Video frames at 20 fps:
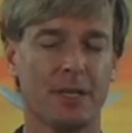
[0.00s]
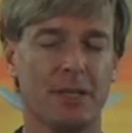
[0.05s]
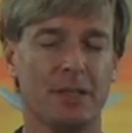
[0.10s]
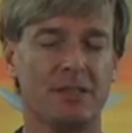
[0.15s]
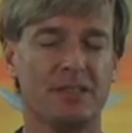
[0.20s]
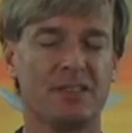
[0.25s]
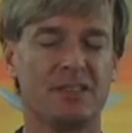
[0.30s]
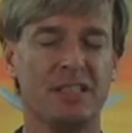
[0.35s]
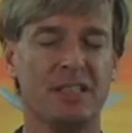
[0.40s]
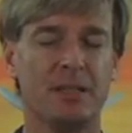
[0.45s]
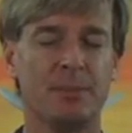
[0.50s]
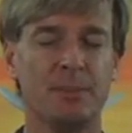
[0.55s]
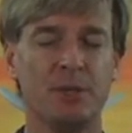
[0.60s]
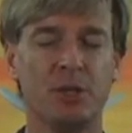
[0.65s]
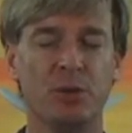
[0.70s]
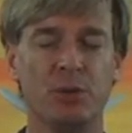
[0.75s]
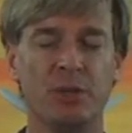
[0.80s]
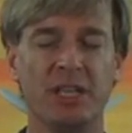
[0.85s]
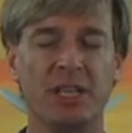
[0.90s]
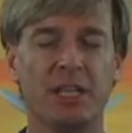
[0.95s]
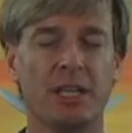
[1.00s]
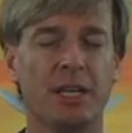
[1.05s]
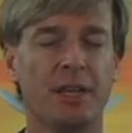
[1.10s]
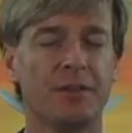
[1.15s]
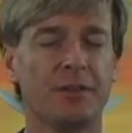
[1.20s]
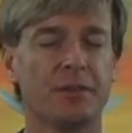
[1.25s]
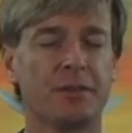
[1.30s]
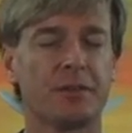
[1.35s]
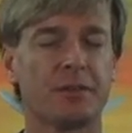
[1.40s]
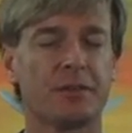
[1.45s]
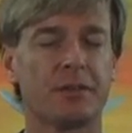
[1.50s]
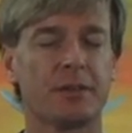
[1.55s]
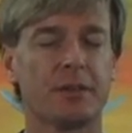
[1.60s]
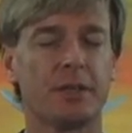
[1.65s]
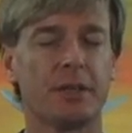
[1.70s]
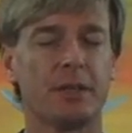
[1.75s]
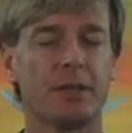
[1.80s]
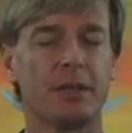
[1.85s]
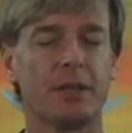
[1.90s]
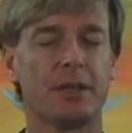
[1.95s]
See the beauty in others
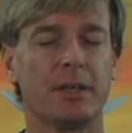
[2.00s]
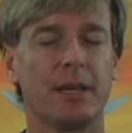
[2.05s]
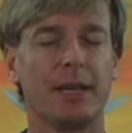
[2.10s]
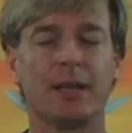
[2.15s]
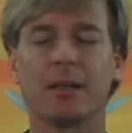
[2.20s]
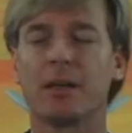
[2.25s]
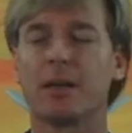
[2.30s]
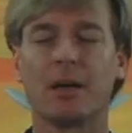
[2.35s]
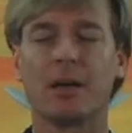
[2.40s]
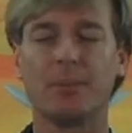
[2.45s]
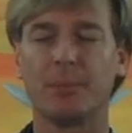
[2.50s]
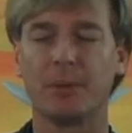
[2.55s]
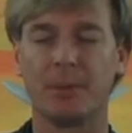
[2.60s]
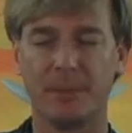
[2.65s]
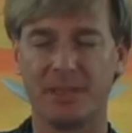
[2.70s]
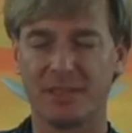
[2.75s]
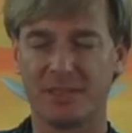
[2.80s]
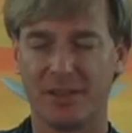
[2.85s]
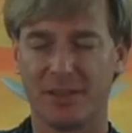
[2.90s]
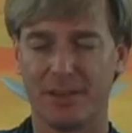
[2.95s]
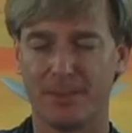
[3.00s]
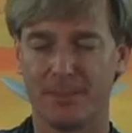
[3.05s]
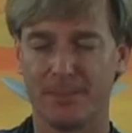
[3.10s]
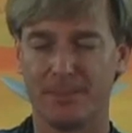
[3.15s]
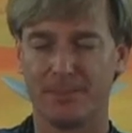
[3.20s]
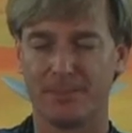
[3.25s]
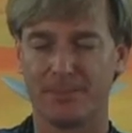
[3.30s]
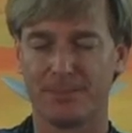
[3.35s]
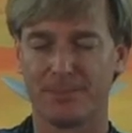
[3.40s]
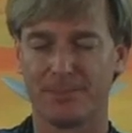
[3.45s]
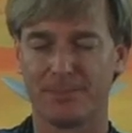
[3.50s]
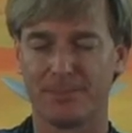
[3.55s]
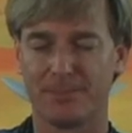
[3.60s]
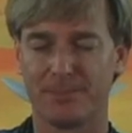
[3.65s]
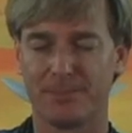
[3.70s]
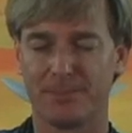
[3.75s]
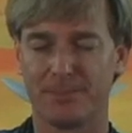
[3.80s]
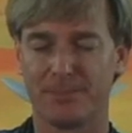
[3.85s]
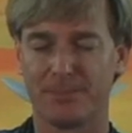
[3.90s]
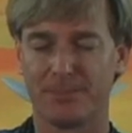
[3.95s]
and compliment on them.
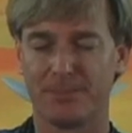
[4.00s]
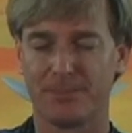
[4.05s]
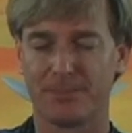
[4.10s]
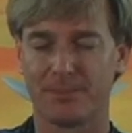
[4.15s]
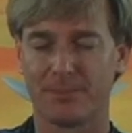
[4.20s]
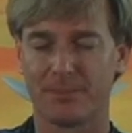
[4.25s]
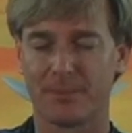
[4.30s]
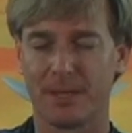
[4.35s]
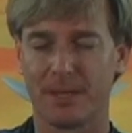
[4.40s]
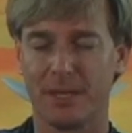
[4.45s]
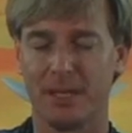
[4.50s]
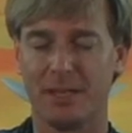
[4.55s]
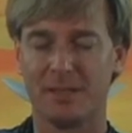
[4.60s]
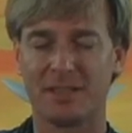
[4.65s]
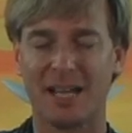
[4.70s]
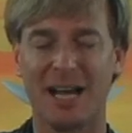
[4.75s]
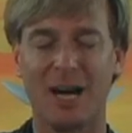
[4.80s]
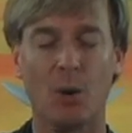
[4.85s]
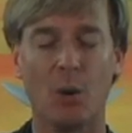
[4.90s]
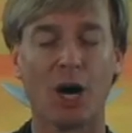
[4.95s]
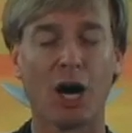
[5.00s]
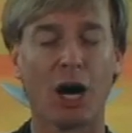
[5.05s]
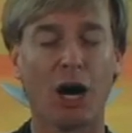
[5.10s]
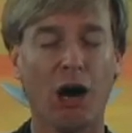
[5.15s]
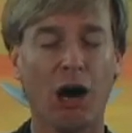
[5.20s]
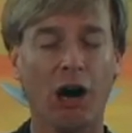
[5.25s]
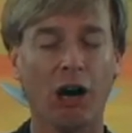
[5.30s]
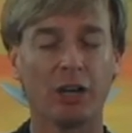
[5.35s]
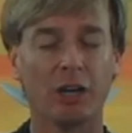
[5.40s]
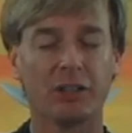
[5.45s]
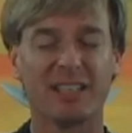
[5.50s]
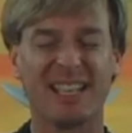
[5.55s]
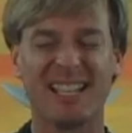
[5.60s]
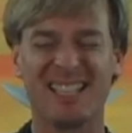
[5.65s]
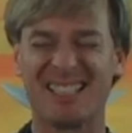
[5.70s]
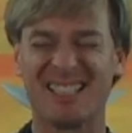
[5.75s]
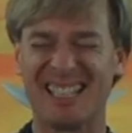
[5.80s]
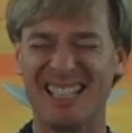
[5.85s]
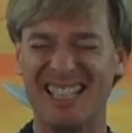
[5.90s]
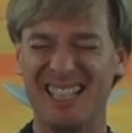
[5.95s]
It's how our heart
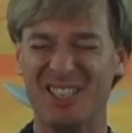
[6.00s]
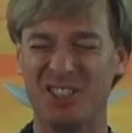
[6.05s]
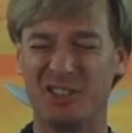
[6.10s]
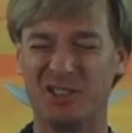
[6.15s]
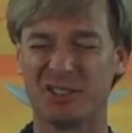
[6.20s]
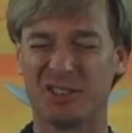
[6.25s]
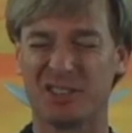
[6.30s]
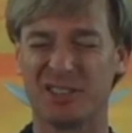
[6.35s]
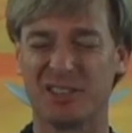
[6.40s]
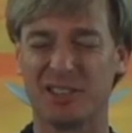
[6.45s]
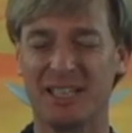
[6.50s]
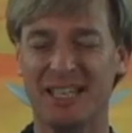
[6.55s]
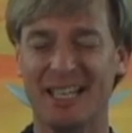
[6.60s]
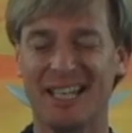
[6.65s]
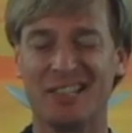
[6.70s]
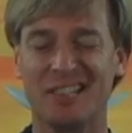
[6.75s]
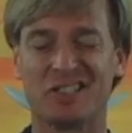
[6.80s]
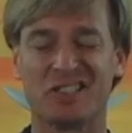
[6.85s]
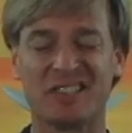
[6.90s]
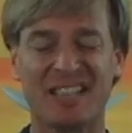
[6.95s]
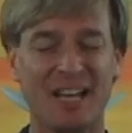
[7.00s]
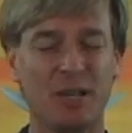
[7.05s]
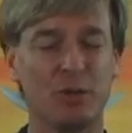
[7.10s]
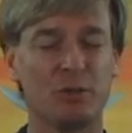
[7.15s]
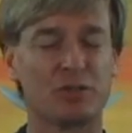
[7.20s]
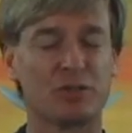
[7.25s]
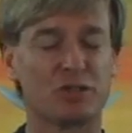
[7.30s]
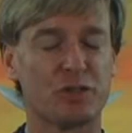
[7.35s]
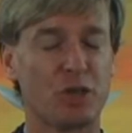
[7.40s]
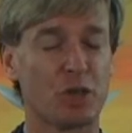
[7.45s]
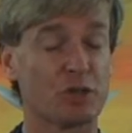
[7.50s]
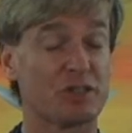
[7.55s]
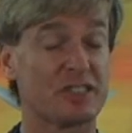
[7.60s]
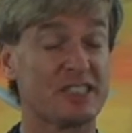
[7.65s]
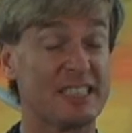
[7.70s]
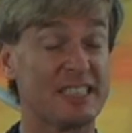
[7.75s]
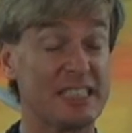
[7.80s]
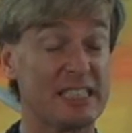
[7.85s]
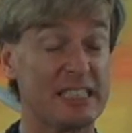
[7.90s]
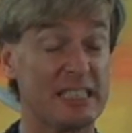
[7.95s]
gets healed. It sounds
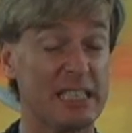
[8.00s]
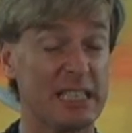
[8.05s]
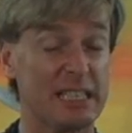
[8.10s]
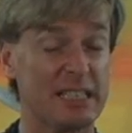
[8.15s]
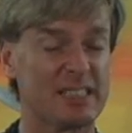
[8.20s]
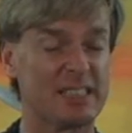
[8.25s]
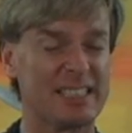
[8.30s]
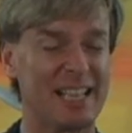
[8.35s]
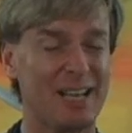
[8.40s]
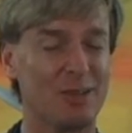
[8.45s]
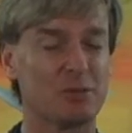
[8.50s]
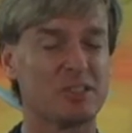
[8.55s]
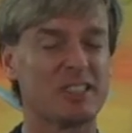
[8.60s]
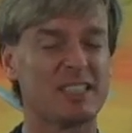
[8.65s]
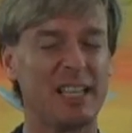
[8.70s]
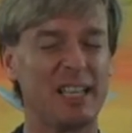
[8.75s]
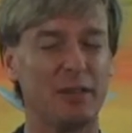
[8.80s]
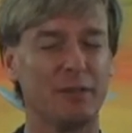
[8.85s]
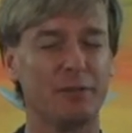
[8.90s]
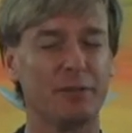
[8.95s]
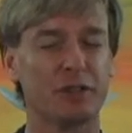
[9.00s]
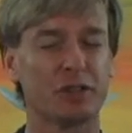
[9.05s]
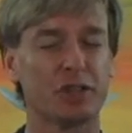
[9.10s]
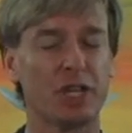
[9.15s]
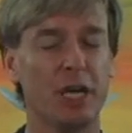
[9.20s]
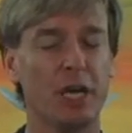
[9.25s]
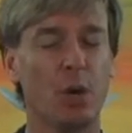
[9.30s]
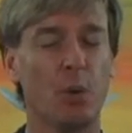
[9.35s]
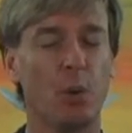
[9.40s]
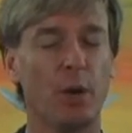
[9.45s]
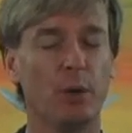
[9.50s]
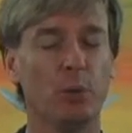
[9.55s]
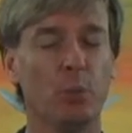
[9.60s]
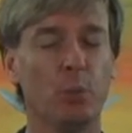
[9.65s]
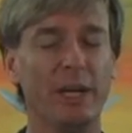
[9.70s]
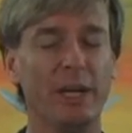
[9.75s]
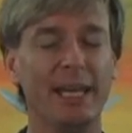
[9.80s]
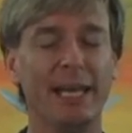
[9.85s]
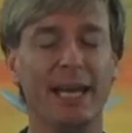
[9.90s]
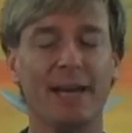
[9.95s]
narcissistic, it sounds selfish when
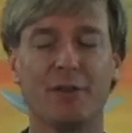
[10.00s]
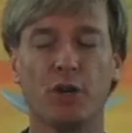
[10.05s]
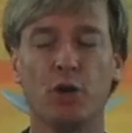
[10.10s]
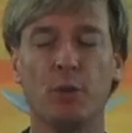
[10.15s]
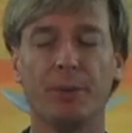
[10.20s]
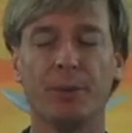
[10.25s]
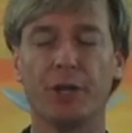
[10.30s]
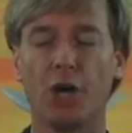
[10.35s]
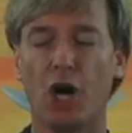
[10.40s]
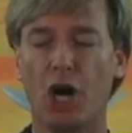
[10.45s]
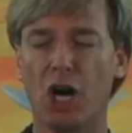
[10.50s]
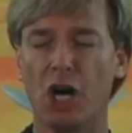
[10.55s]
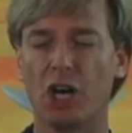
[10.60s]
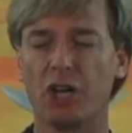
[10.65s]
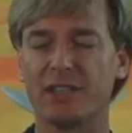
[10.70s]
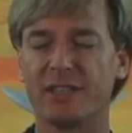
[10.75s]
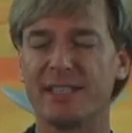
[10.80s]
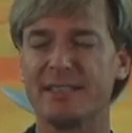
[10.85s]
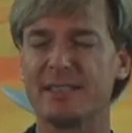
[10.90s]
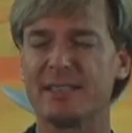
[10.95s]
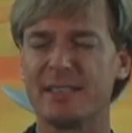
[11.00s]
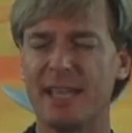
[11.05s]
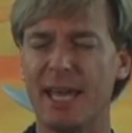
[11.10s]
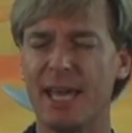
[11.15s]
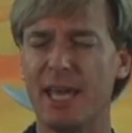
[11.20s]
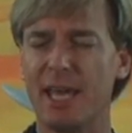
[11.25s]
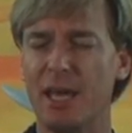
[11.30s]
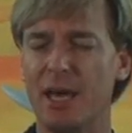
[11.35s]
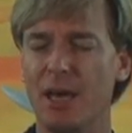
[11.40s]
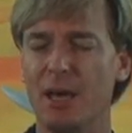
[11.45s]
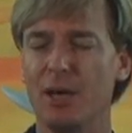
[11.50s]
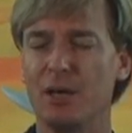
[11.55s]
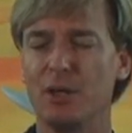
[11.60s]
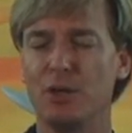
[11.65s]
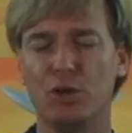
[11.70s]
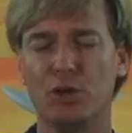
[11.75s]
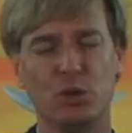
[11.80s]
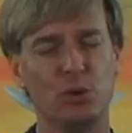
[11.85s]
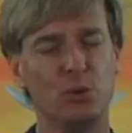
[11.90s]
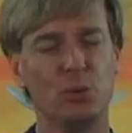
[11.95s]
we have an open heart and say,
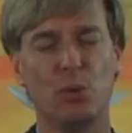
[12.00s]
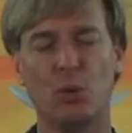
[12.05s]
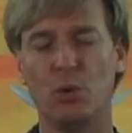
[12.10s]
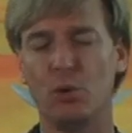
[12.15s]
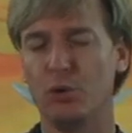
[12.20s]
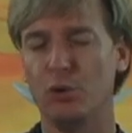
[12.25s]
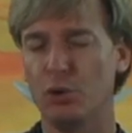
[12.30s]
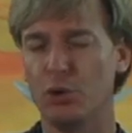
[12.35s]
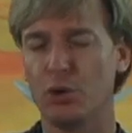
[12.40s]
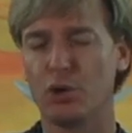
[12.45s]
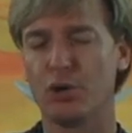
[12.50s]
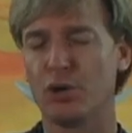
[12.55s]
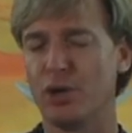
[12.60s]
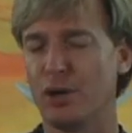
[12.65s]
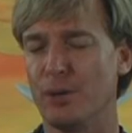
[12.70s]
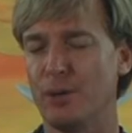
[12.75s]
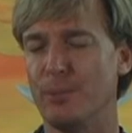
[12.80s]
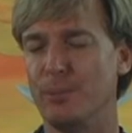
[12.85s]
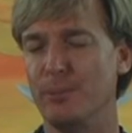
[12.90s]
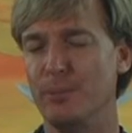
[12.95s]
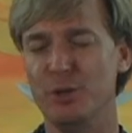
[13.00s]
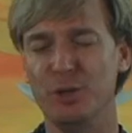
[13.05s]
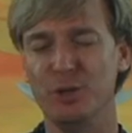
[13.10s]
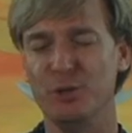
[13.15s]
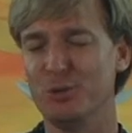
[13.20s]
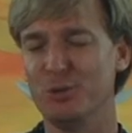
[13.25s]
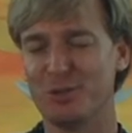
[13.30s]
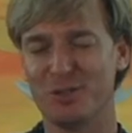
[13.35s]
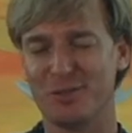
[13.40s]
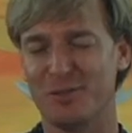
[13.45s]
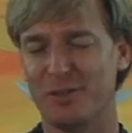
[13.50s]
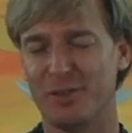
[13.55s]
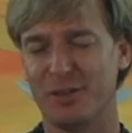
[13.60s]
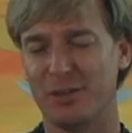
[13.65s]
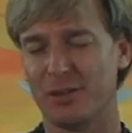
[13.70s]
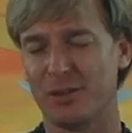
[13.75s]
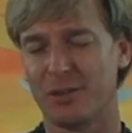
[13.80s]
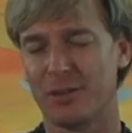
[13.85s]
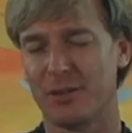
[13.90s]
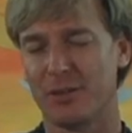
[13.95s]
you look beautiful.